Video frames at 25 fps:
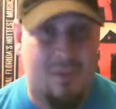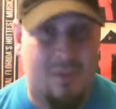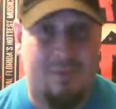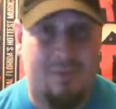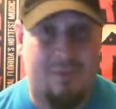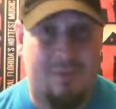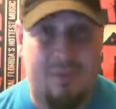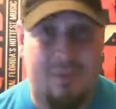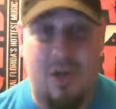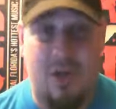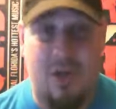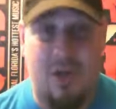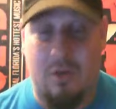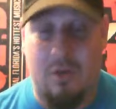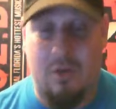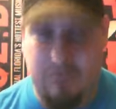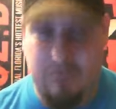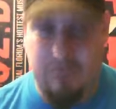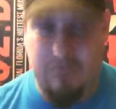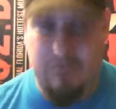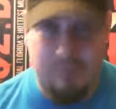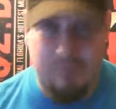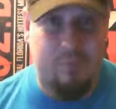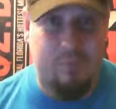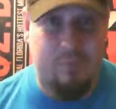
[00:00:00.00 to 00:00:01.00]
you know,
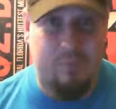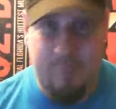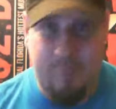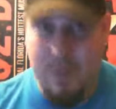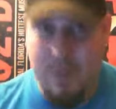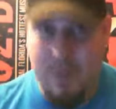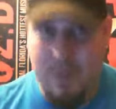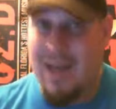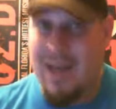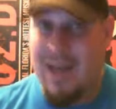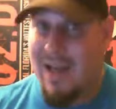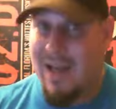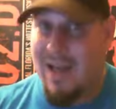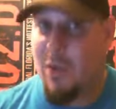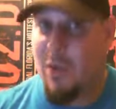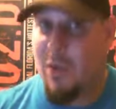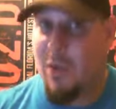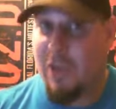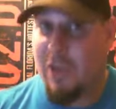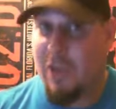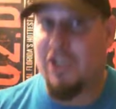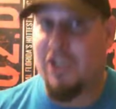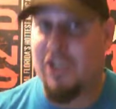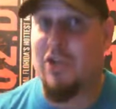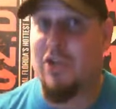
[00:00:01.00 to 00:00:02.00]
we got a lot of
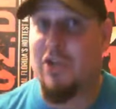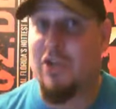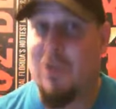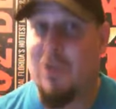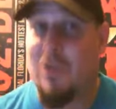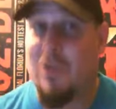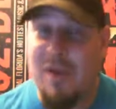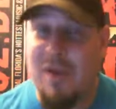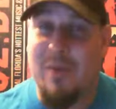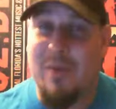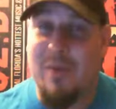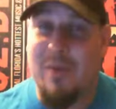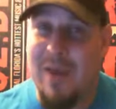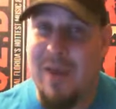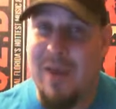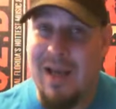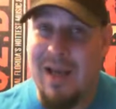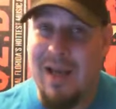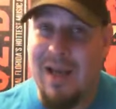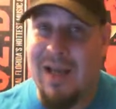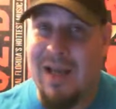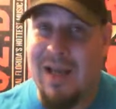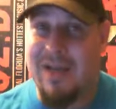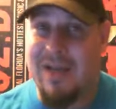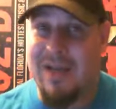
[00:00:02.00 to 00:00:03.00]
work to do, and we got a
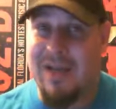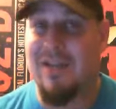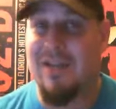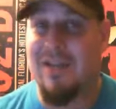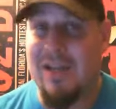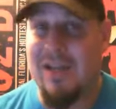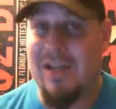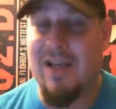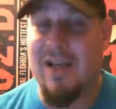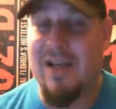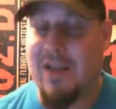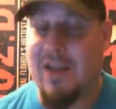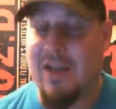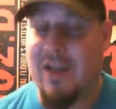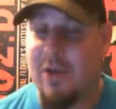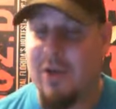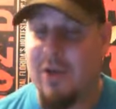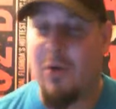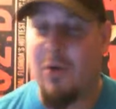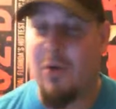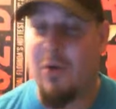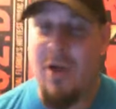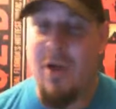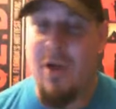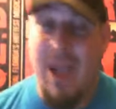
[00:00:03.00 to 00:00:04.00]
lot of entertaining to
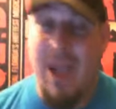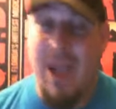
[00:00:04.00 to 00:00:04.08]
do.